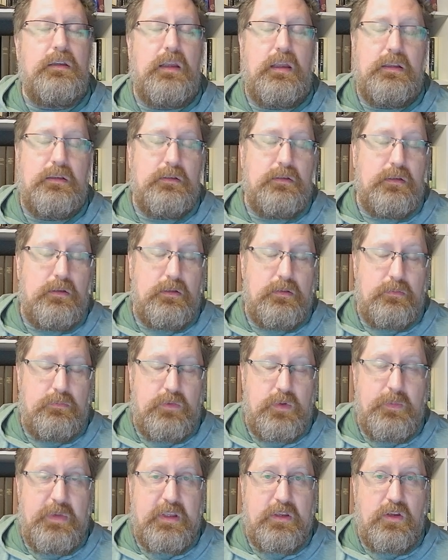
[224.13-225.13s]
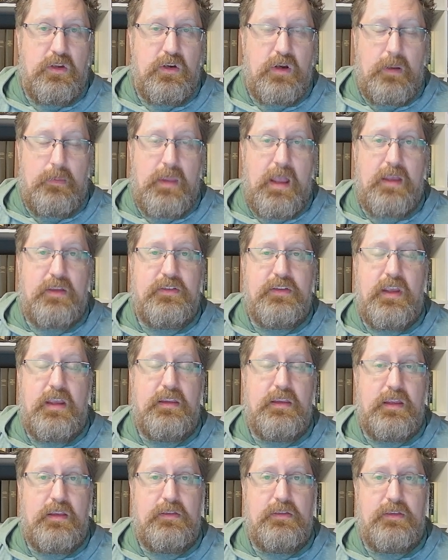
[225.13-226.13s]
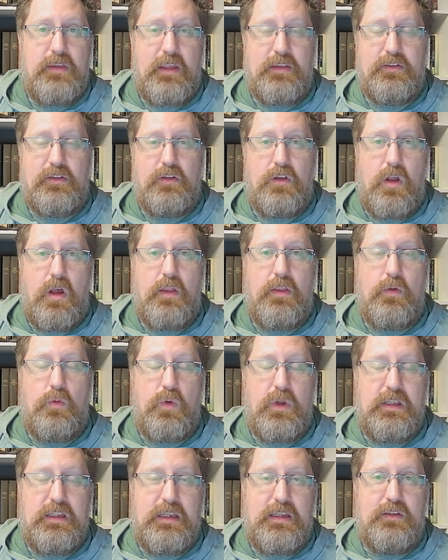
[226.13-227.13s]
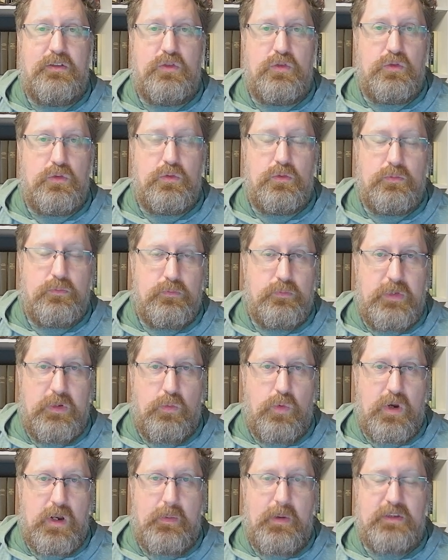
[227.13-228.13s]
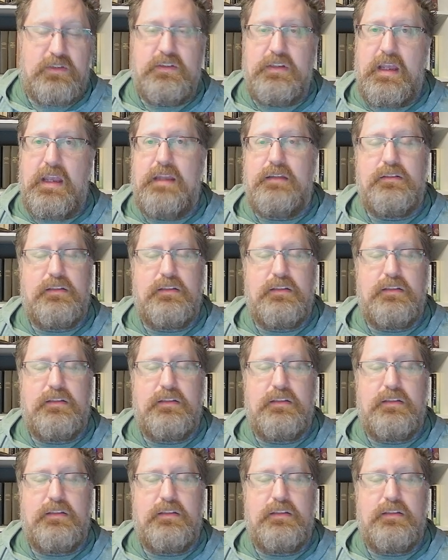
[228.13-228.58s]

And to be clear, I'm not saying that that's a law that we need to be worried about today.